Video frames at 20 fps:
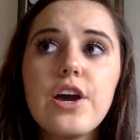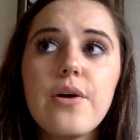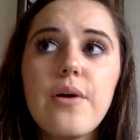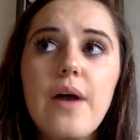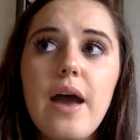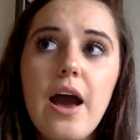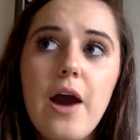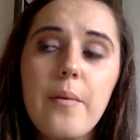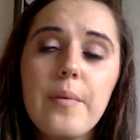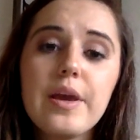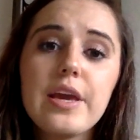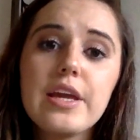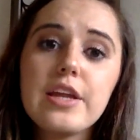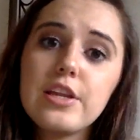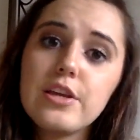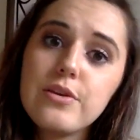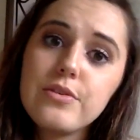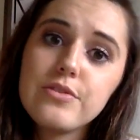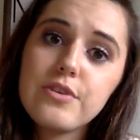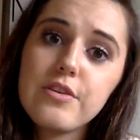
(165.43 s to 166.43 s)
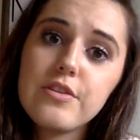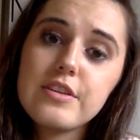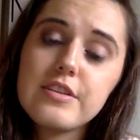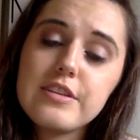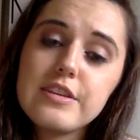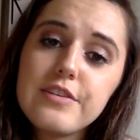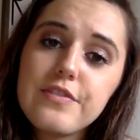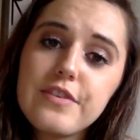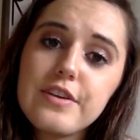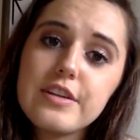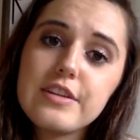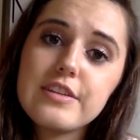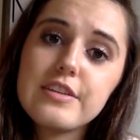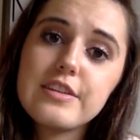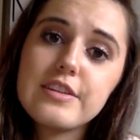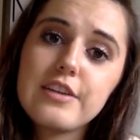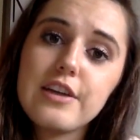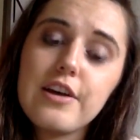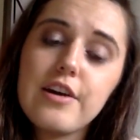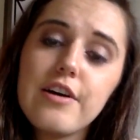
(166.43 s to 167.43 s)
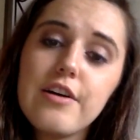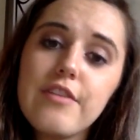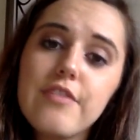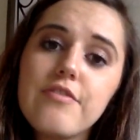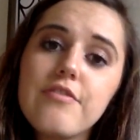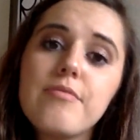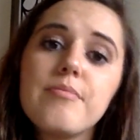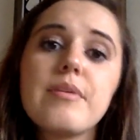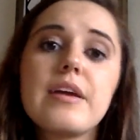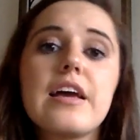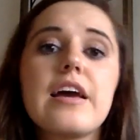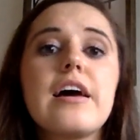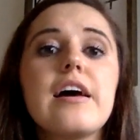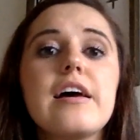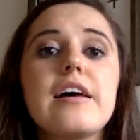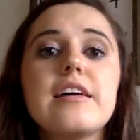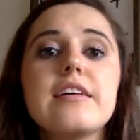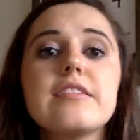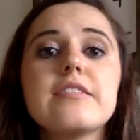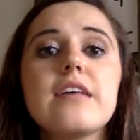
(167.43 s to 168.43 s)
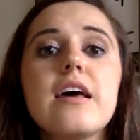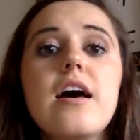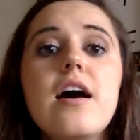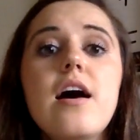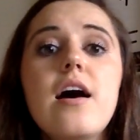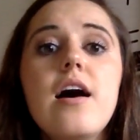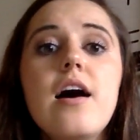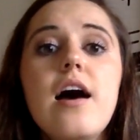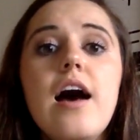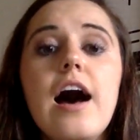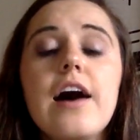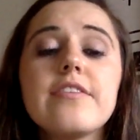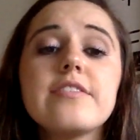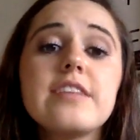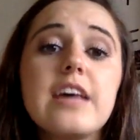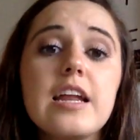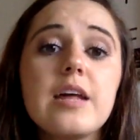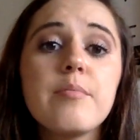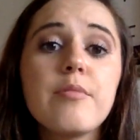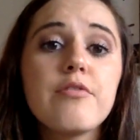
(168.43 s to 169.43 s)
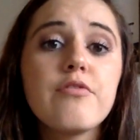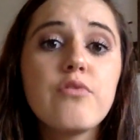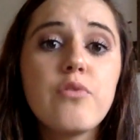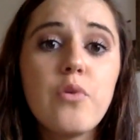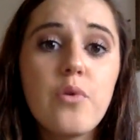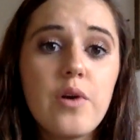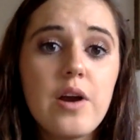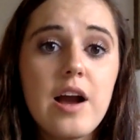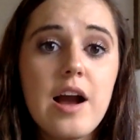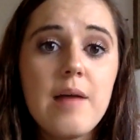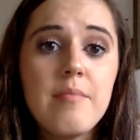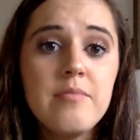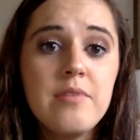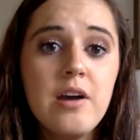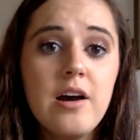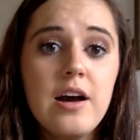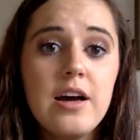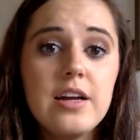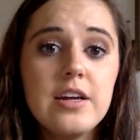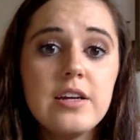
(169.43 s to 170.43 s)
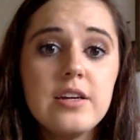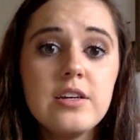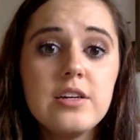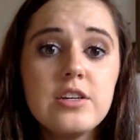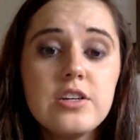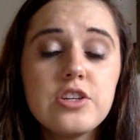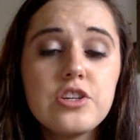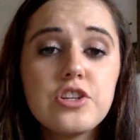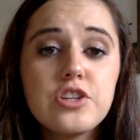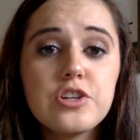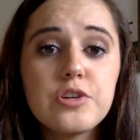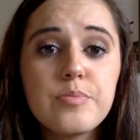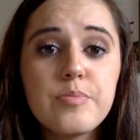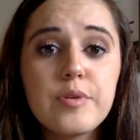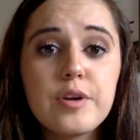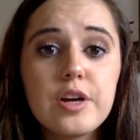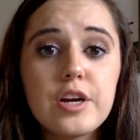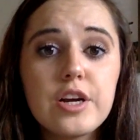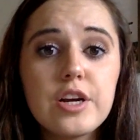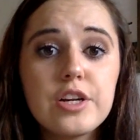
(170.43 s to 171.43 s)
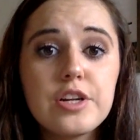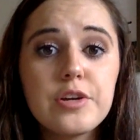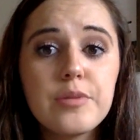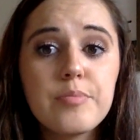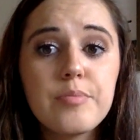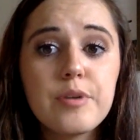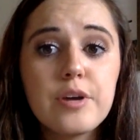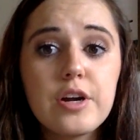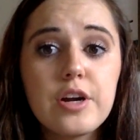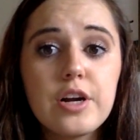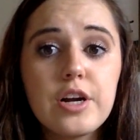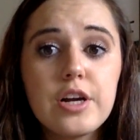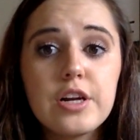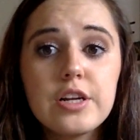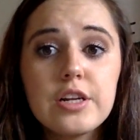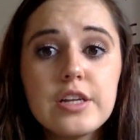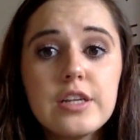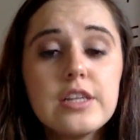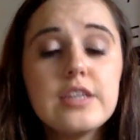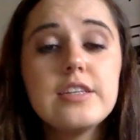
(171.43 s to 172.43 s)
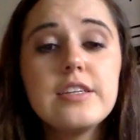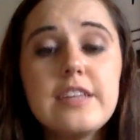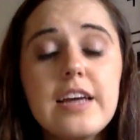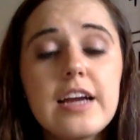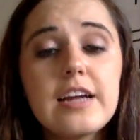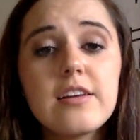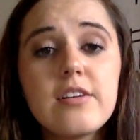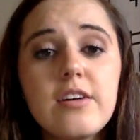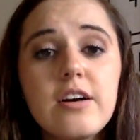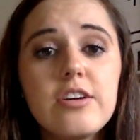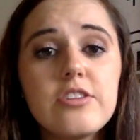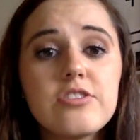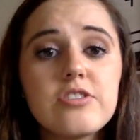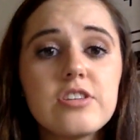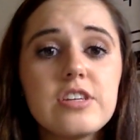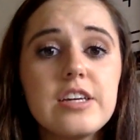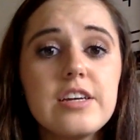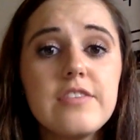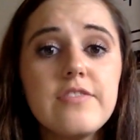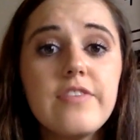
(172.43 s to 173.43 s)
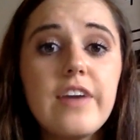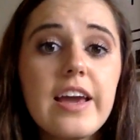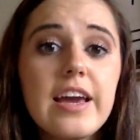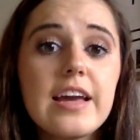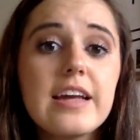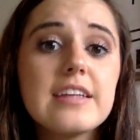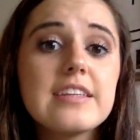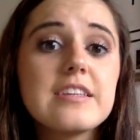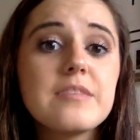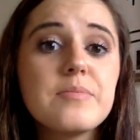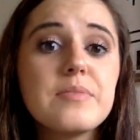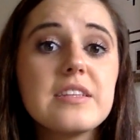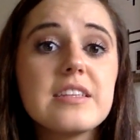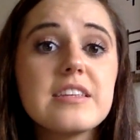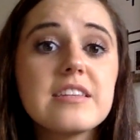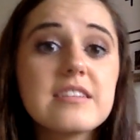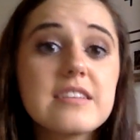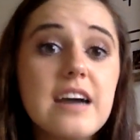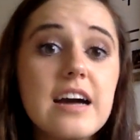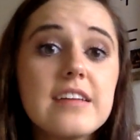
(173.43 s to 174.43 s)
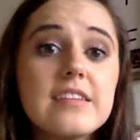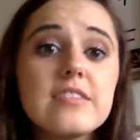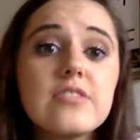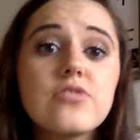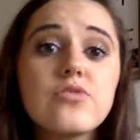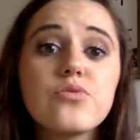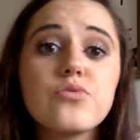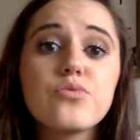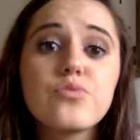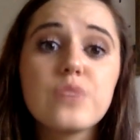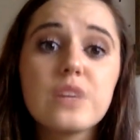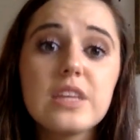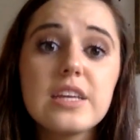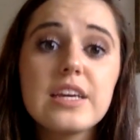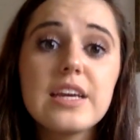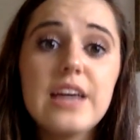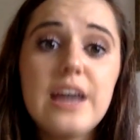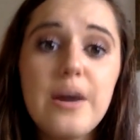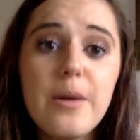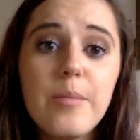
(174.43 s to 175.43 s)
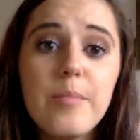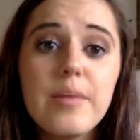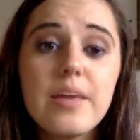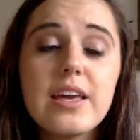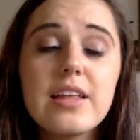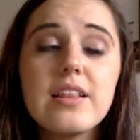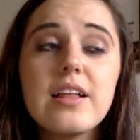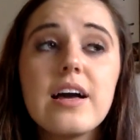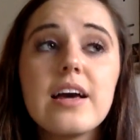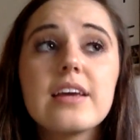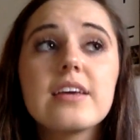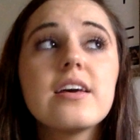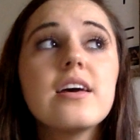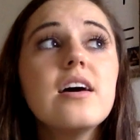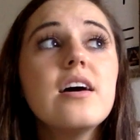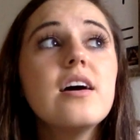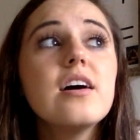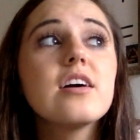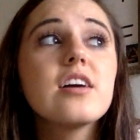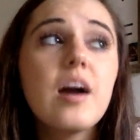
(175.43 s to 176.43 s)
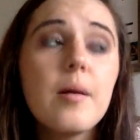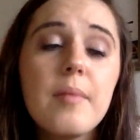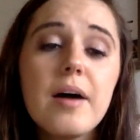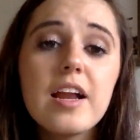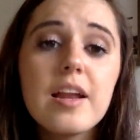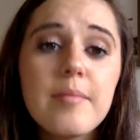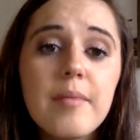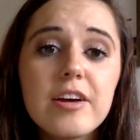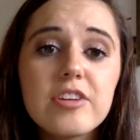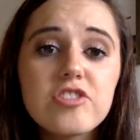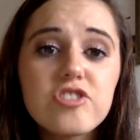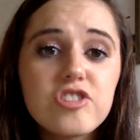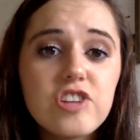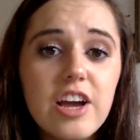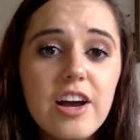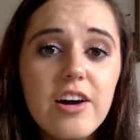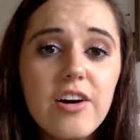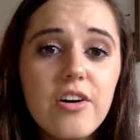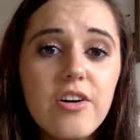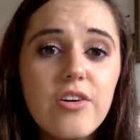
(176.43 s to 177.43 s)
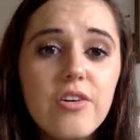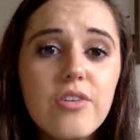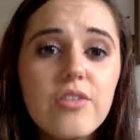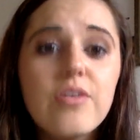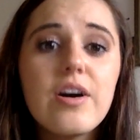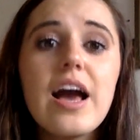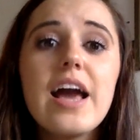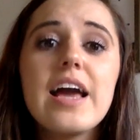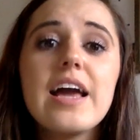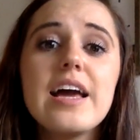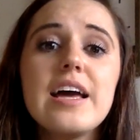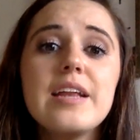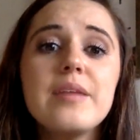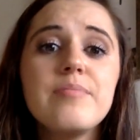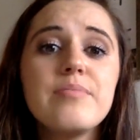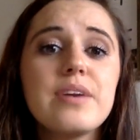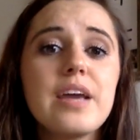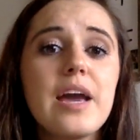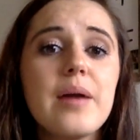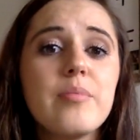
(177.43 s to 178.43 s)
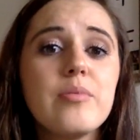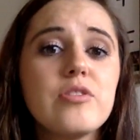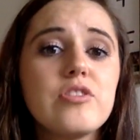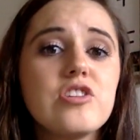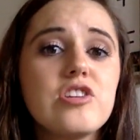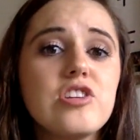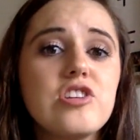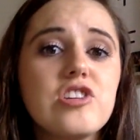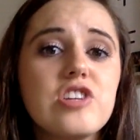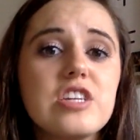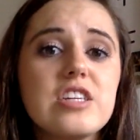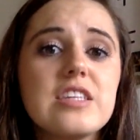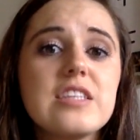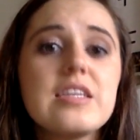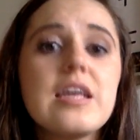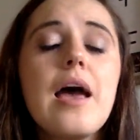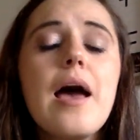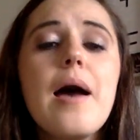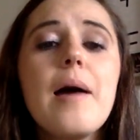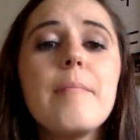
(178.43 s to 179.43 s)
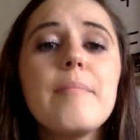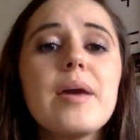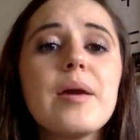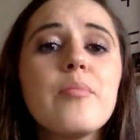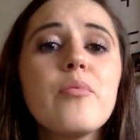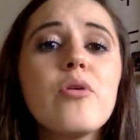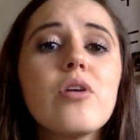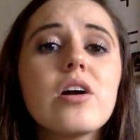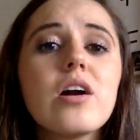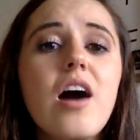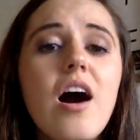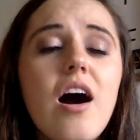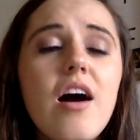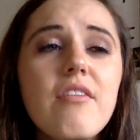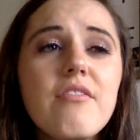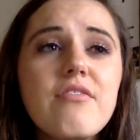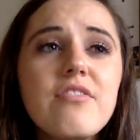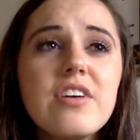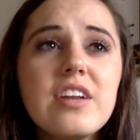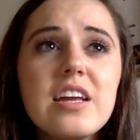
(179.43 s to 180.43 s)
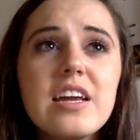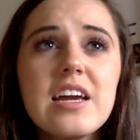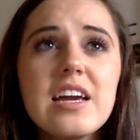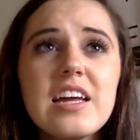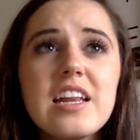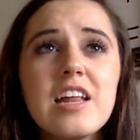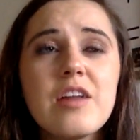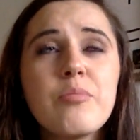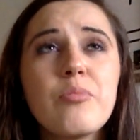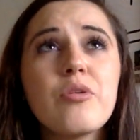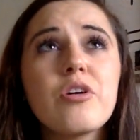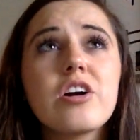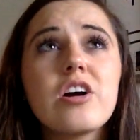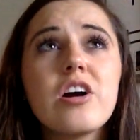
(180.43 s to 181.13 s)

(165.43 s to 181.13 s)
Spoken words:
how we can use all this different stuff. Because I said it before, I'm not super duper technologically advanced, but this class has really helped me like come out of my shell and be able to just be more confident and more